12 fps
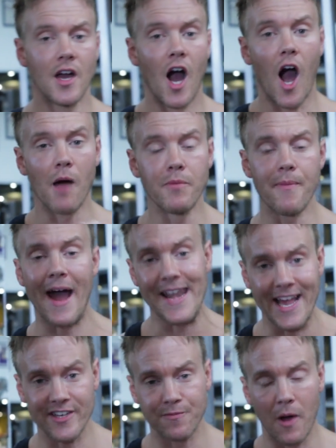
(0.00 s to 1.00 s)
I'll be back
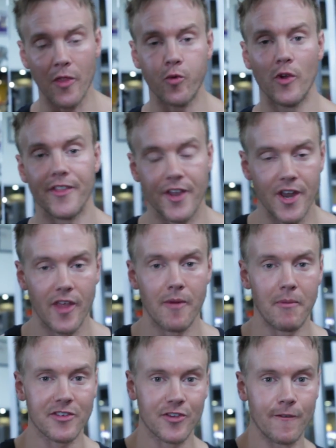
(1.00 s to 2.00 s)
next month with another
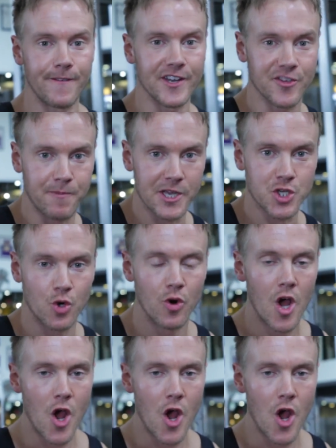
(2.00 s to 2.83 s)
Muscle and Fitness special,